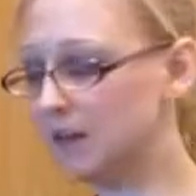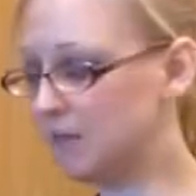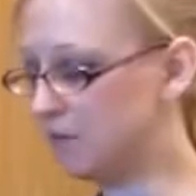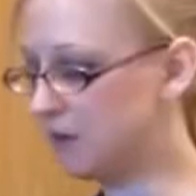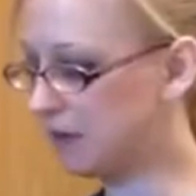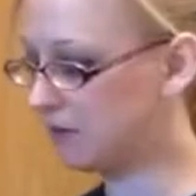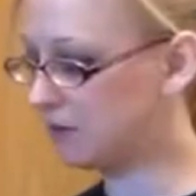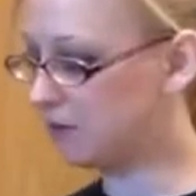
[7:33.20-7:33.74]

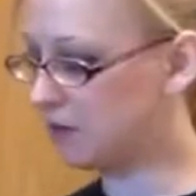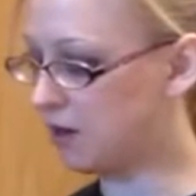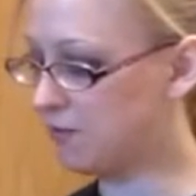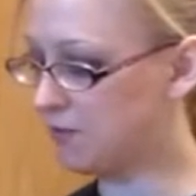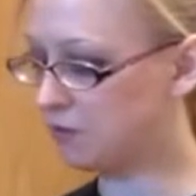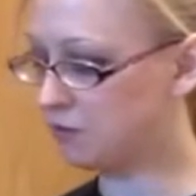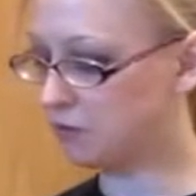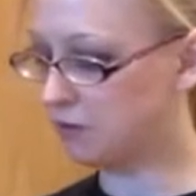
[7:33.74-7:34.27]
mixed, I'm
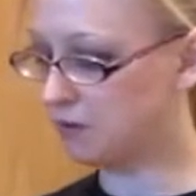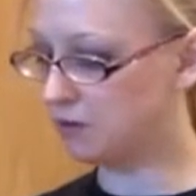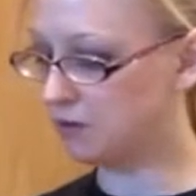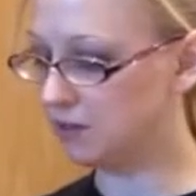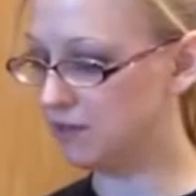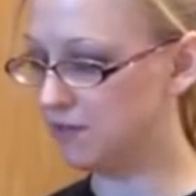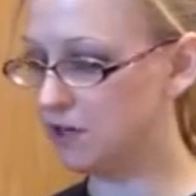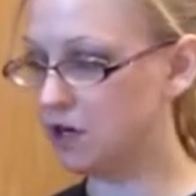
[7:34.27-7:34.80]
just going to
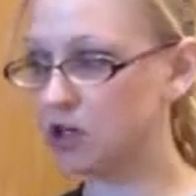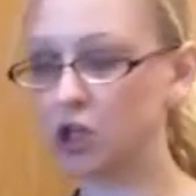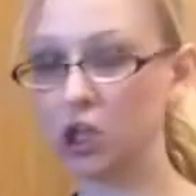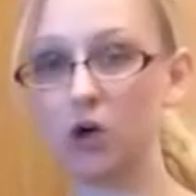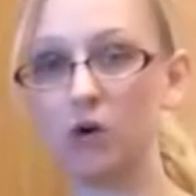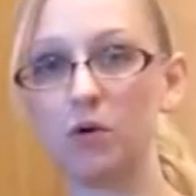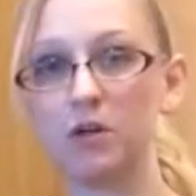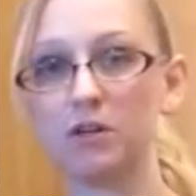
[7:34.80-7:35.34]
leave it on
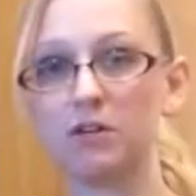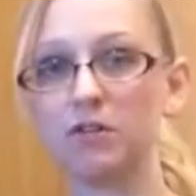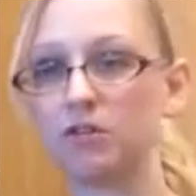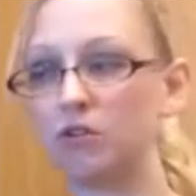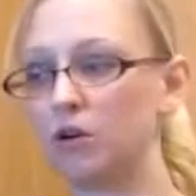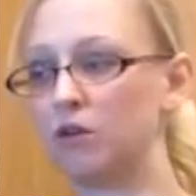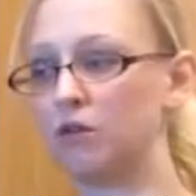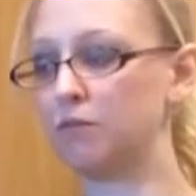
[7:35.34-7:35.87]
low on the
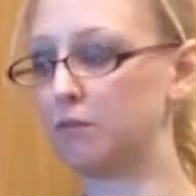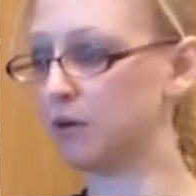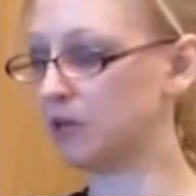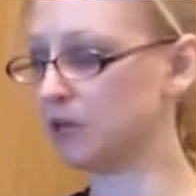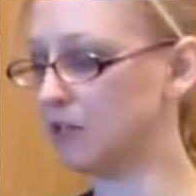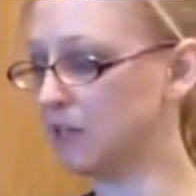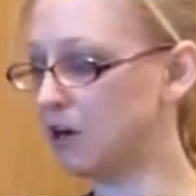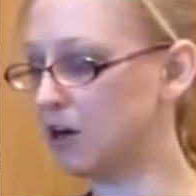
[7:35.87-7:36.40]
stove, put a
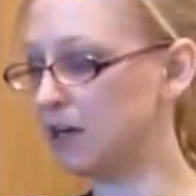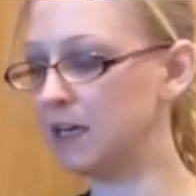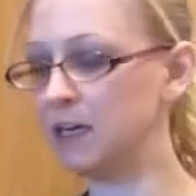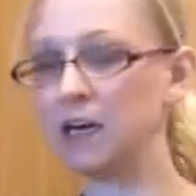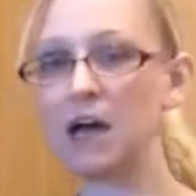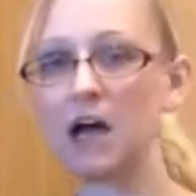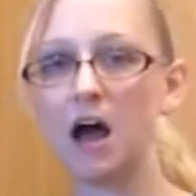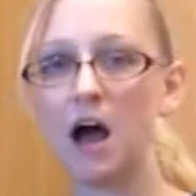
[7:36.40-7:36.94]
lid on it.
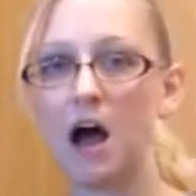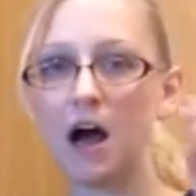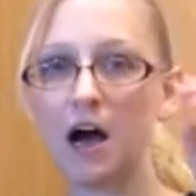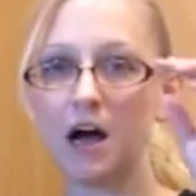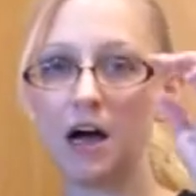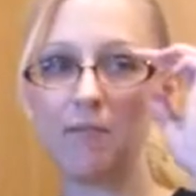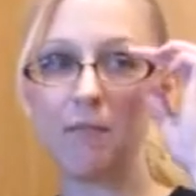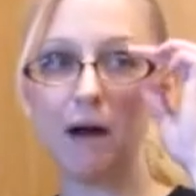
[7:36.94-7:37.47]

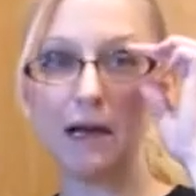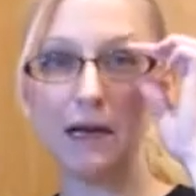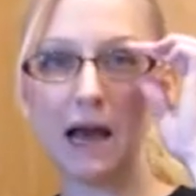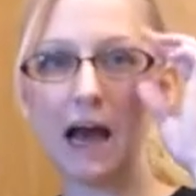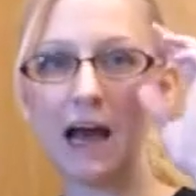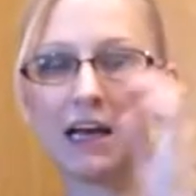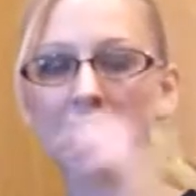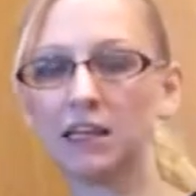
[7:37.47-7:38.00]
I might
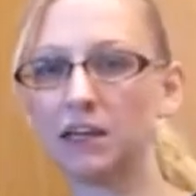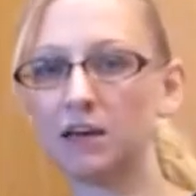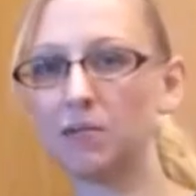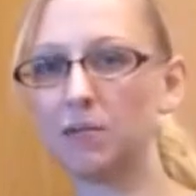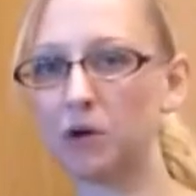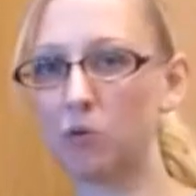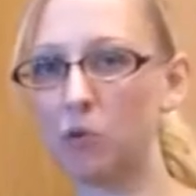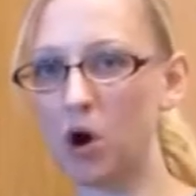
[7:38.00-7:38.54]
add a little
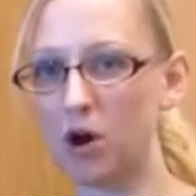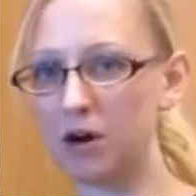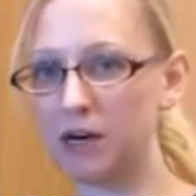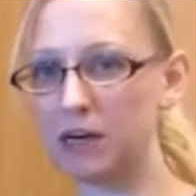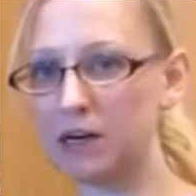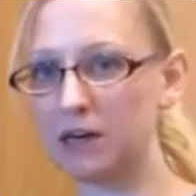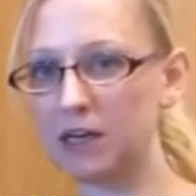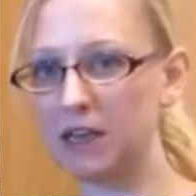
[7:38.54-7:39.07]
bit of water
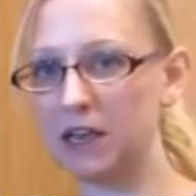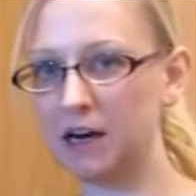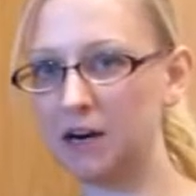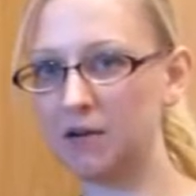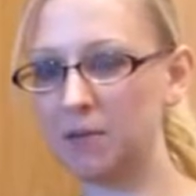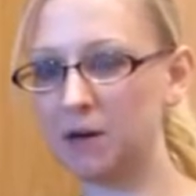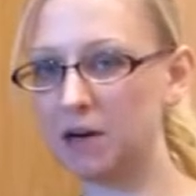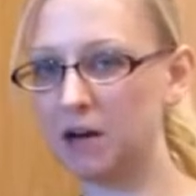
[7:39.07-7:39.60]
here and there
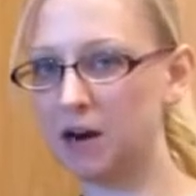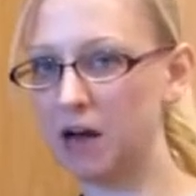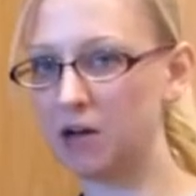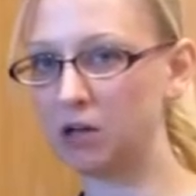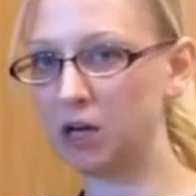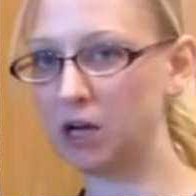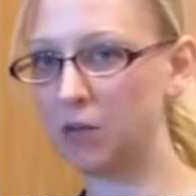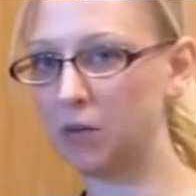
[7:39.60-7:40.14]
depending on how
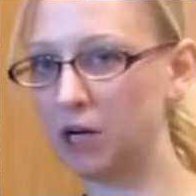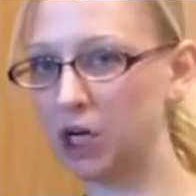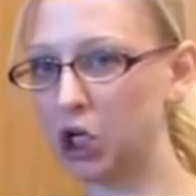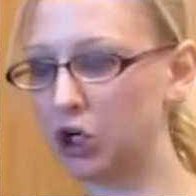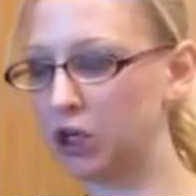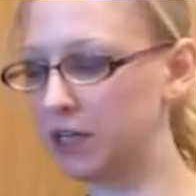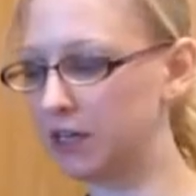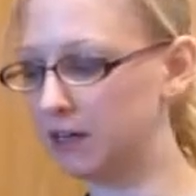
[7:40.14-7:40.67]
long I want to
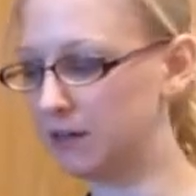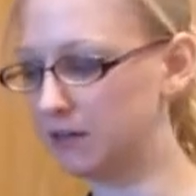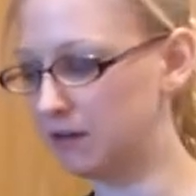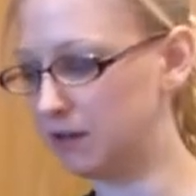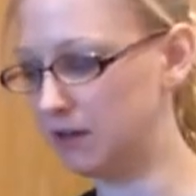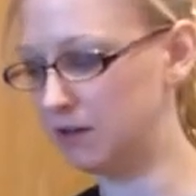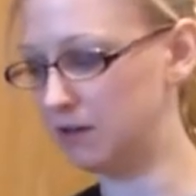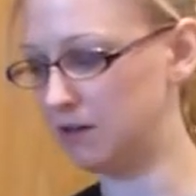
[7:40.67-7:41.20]
cook it because it
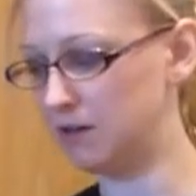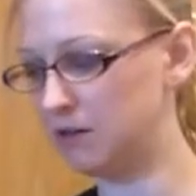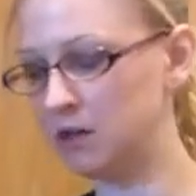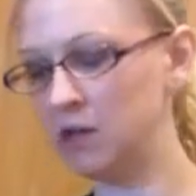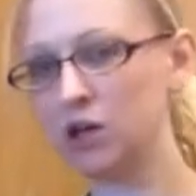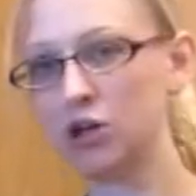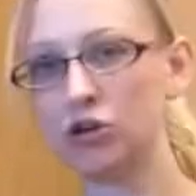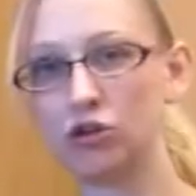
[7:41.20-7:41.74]
isn't
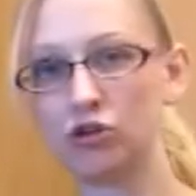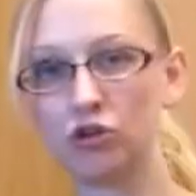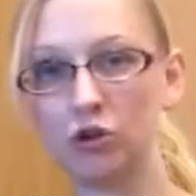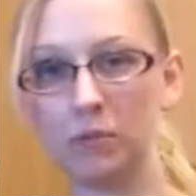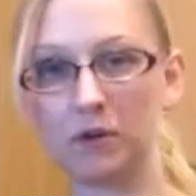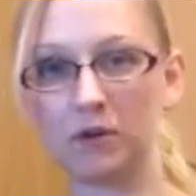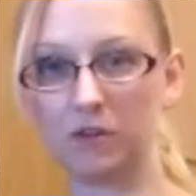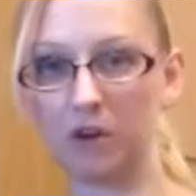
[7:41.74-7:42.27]

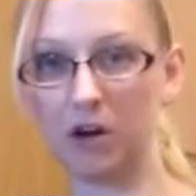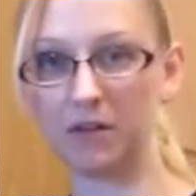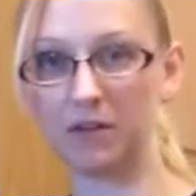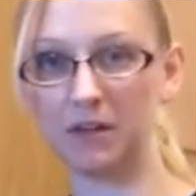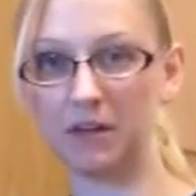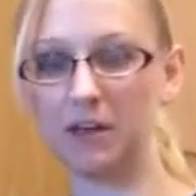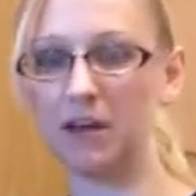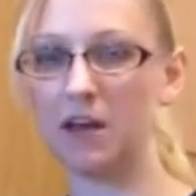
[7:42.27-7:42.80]
super
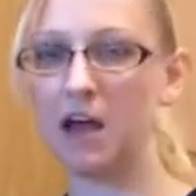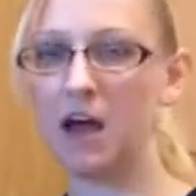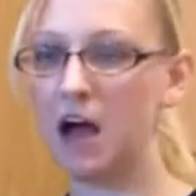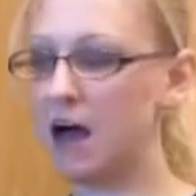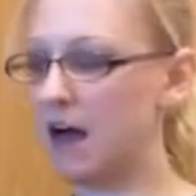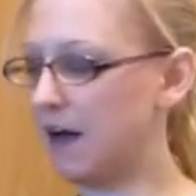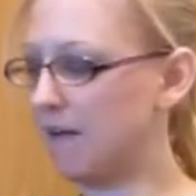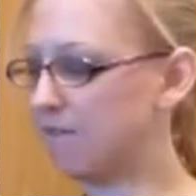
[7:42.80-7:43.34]
saucy.
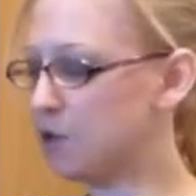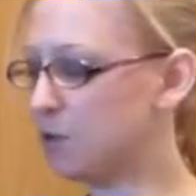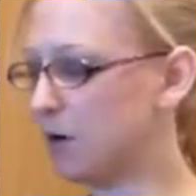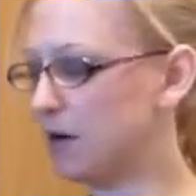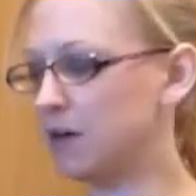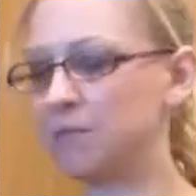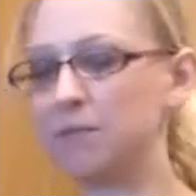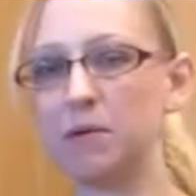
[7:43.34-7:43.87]
If you
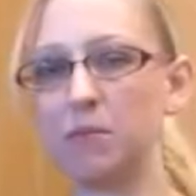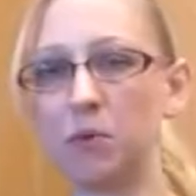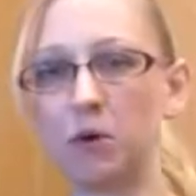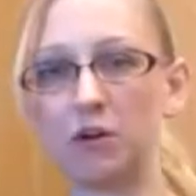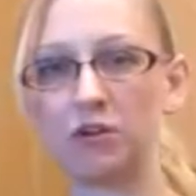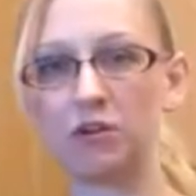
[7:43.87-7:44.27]
wanted a bit more